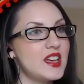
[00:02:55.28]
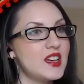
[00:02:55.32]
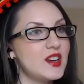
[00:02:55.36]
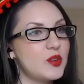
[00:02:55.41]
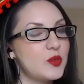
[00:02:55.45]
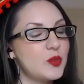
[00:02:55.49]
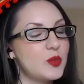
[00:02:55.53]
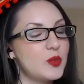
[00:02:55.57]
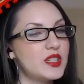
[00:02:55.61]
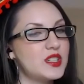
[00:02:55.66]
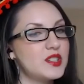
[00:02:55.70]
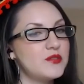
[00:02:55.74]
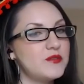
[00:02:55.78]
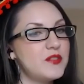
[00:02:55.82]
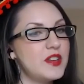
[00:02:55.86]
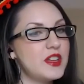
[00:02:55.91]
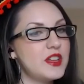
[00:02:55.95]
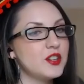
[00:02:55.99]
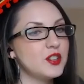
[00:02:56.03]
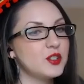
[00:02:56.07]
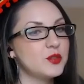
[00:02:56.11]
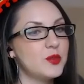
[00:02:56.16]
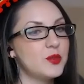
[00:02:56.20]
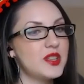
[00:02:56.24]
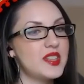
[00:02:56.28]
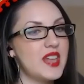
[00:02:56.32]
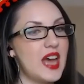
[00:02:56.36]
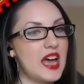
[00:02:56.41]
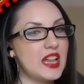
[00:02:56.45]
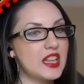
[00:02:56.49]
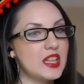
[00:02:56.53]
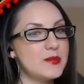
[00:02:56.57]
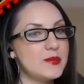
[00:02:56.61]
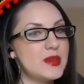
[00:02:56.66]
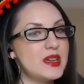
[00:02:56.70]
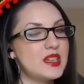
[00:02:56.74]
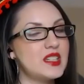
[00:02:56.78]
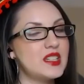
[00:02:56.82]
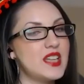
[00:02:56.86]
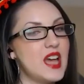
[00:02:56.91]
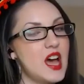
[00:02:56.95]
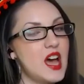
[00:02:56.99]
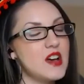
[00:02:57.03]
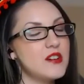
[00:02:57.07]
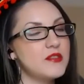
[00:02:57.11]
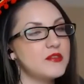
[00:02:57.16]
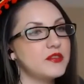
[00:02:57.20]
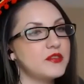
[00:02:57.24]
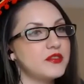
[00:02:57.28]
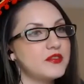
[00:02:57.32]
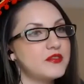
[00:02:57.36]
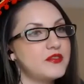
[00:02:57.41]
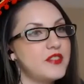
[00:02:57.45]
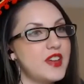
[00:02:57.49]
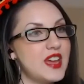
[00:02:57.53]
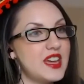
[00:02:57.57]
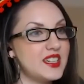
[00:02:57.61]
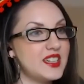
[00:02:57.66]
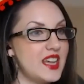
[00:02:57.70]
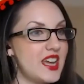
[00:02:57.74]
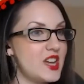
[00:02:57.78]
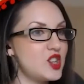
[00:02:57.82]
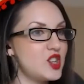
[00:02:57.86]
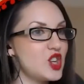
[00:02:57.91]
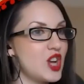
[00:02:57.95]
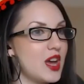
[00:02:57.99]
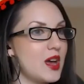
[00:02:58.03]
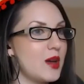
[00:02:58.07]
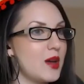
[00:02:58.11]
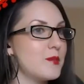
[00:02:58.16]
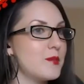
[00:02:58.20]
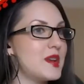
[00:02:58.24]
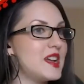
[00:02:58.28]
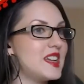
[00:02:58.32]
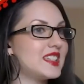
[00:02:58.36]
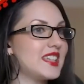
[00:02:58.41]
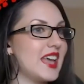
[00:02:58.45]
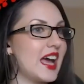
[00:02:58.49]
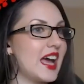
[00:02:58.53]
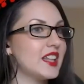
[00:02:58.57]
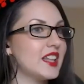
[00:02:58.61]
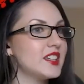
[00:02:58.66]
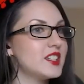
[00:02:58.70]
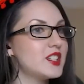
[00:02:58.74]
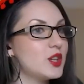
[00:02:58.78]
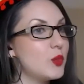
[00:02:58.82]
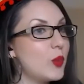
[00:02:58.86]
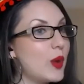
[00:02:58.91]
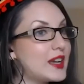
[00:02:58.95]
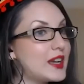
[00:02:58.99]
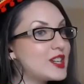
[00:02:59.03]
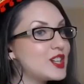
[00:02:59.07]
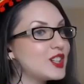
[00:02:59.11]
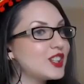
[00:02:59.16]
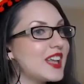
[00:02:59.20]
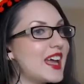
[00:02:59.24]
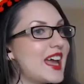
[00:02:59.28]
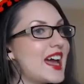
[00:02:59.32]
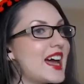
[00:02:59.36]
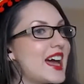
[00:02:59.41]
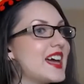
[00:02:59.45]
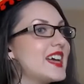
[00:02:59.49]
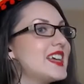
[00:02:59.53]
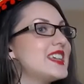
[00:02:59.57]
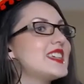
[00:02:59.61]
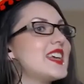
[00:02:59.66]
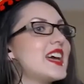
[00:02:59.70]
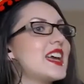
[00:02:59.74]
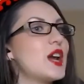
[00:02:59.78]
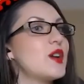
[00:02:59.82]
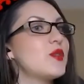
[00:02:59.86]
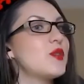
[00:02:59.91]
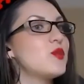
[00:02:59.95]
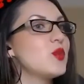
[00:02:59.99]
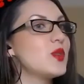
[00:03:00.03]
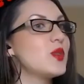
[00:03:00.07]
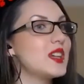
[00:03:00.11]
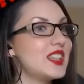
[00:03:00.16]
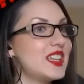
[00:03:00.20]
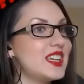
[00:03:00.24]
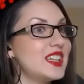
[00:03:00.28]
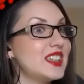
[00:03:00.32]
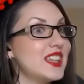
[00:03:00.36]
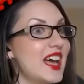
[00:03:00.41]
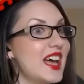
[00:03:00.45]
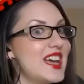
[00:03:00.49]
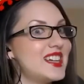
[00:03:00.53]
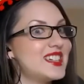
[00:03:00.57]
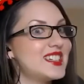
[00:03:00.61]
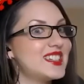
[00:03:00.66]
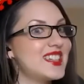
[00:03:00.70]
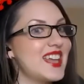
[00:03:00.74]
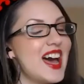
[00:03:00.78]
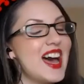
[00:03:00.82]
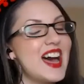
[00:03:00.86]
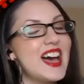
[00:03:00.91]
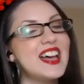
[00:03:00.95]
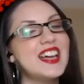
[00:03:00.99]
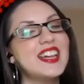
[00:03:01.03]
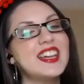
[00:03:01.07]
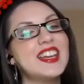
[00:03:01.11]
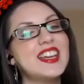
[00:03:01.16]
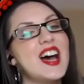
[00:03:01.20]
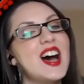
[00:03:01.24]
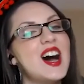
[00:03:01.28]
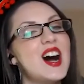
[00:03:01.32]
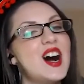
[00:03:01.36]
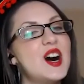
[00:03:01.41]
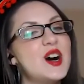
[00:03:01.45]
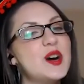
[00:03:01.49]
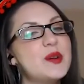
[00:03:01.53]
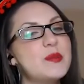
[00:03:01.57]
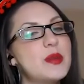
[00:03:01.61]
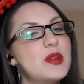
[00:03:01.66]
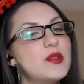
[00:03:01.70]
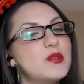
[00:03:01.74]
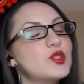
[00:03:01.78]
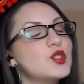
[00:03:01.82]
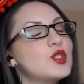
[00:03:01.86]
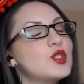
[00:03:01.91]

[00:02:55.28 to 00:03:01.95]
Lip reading: was filled with elements of Fantasia meets Alice in Wonderland, and I really liked that. It was